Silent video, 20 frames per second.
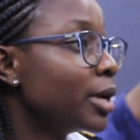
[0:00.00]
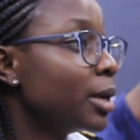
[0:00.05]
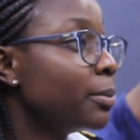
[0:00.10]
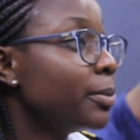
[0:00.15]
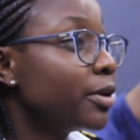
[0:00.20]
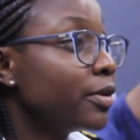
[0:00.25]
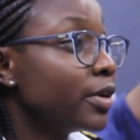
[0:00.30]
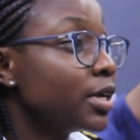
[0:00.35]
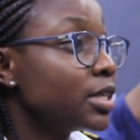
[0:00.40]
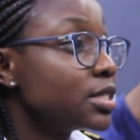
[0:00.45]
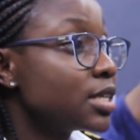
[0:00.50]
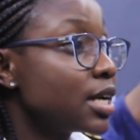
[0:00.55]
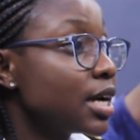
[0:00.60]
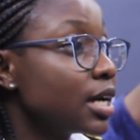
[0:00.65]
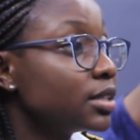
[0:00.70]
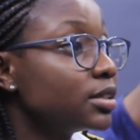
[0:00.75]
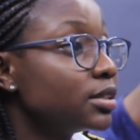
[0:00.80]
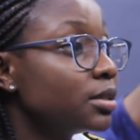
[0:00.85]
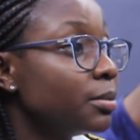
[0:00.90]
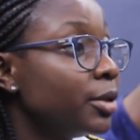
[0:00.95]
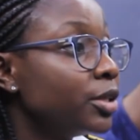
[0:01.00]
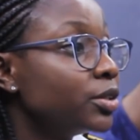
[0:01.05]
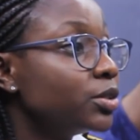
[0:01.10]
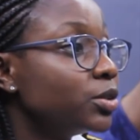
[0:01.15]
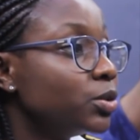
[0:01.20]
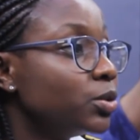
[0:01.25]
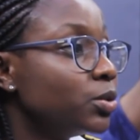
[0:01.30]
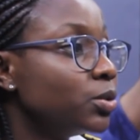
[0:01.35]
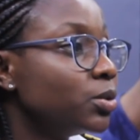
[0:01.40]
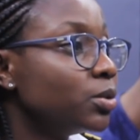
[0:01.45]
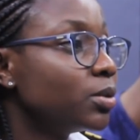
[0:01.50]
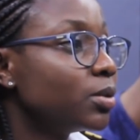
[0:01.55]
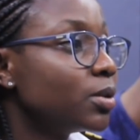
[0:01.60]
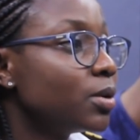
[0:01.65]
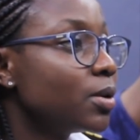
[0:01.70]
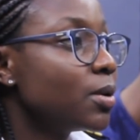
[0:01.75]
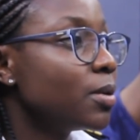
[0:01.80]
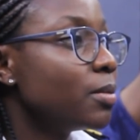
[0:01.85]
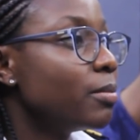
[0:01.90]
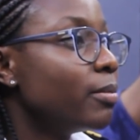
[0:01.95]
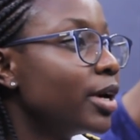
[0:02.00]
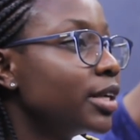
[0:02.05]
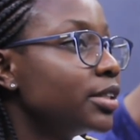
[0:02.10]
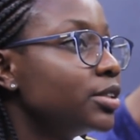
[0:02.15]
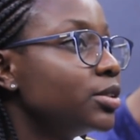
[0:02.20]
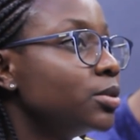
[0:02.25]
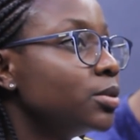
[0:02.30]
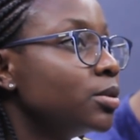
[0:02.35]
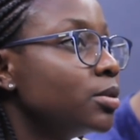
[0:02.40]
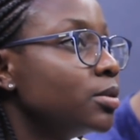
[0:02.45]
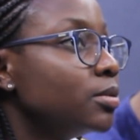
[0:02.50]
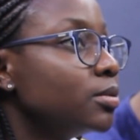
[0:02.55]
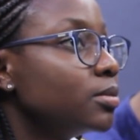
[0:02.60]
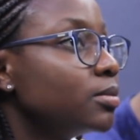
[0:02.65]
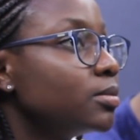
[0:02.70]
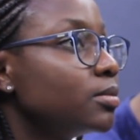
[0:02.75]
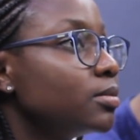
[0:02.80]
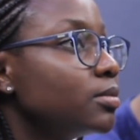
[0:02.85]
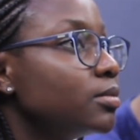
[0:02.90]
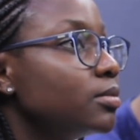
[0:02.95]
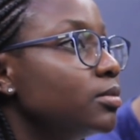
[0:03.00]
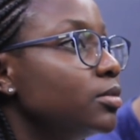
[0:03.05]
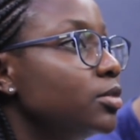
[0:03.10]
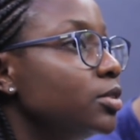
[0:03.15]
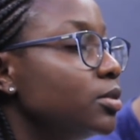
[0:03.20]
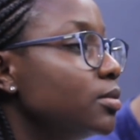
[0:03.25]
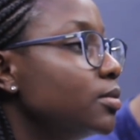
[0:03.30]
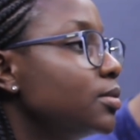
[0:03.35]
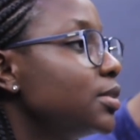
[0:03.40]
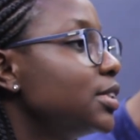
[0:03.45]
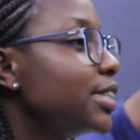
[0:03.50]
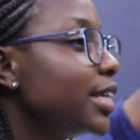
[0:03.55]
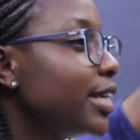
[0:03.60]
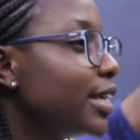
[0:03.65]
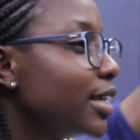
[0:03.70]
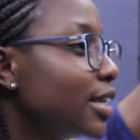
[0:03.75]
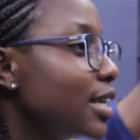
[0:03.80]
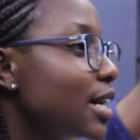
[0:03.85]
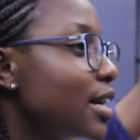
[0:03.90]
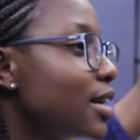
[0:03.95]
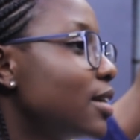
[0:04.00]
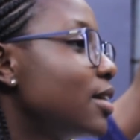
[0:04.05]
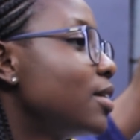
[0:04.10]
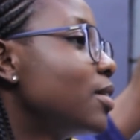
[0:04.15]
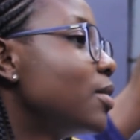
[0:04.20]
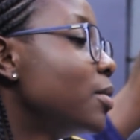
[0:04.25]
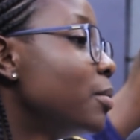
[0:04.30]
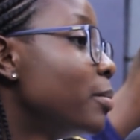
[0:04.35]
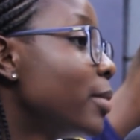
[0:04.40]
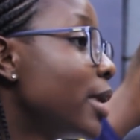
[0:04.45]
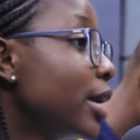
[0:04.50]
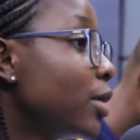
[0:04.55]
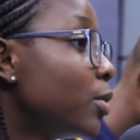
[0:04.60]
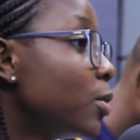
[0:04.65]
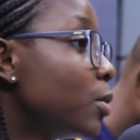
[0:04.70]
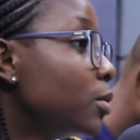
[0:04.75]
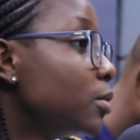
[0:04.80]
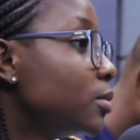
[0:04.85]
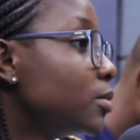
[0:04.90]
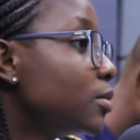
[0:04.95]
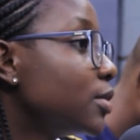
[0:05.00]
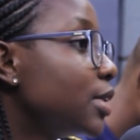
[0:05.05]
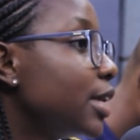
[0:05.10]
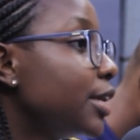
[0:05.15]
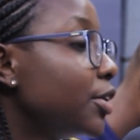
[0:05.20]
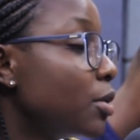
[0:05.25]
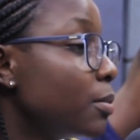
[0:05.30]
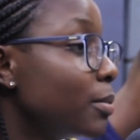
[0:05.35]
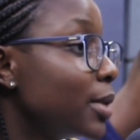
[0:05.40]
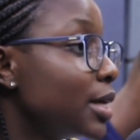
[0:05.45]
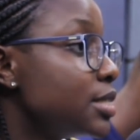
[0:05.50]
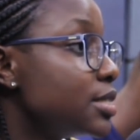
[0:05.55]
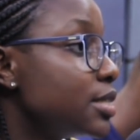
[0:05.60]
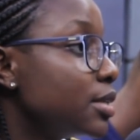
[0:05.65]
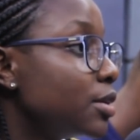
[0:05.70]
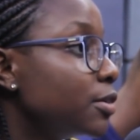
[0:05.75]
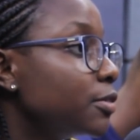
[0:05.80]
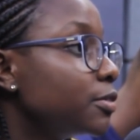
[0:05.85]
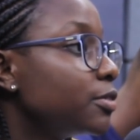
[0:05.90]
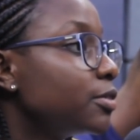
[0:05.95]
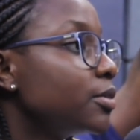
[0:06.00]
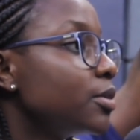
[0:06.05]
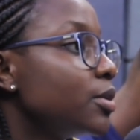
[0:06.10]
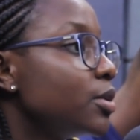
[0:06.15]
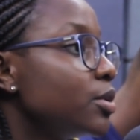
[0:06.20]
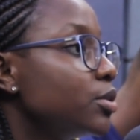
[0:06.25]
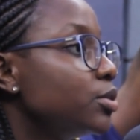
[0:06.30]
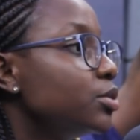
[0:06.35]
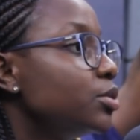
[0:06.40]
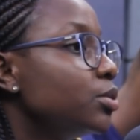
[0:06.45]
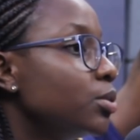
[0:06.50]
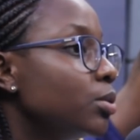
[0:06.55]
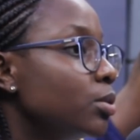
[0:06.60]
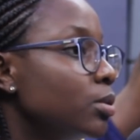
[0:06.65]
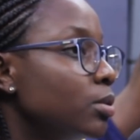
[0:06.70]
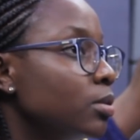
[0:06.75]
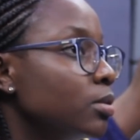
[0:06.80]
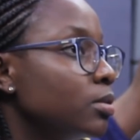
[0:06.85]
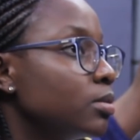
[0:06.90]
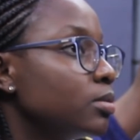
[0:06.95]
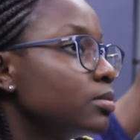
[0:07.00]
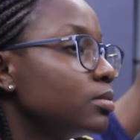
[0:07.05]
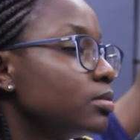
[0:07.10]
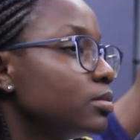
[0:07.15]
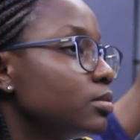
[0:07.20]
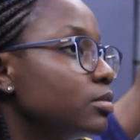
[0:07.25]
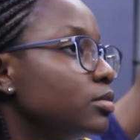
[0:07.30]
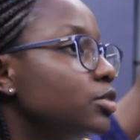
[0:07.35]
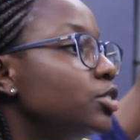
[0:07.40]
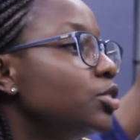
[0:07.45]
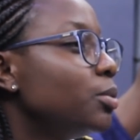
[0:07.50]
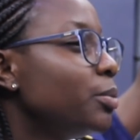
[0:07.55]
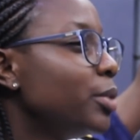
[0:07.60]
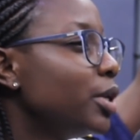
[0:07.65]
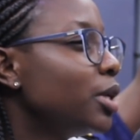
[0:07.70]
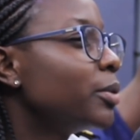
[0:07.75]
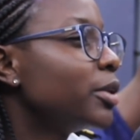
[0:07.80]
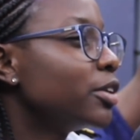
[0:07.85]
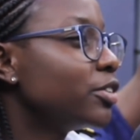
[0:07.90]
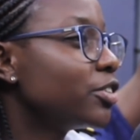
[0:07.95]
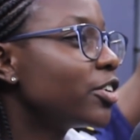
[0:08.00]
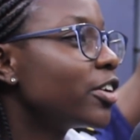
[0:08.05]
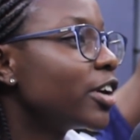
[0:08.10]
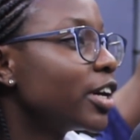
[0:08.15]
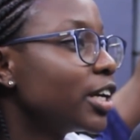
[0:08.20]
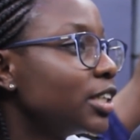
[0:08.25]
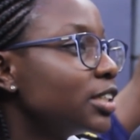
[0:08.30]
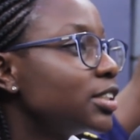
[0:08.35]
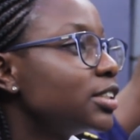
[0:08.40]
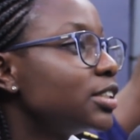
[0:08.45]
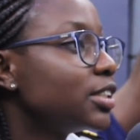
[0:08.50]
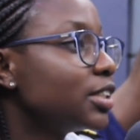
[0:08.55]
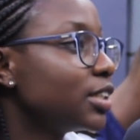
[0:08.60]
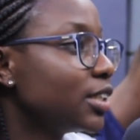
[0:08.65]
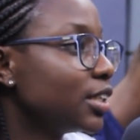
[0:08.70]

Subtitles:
my parents are asking me to do, but to take it on my own, like on myself, to be with Christ.